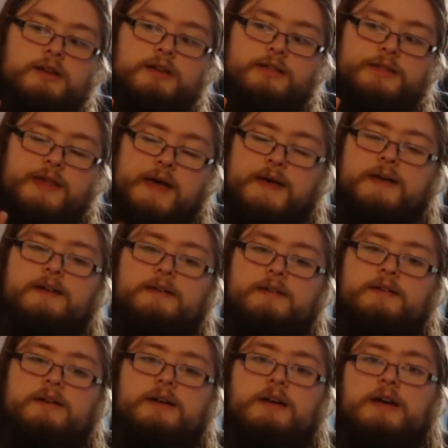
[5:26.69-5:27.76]
then
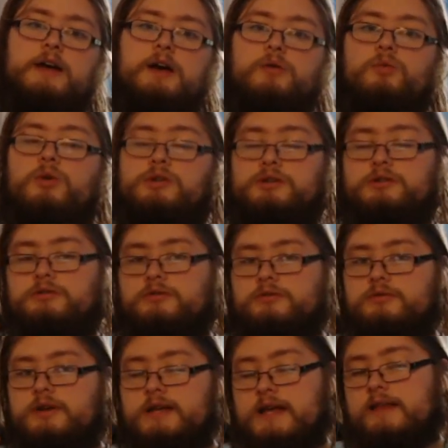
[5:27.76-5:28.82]
when
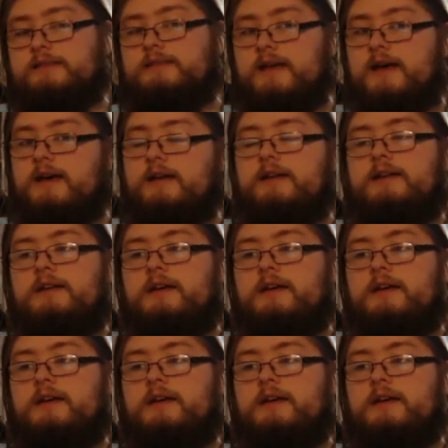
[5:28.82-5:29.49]
you get that,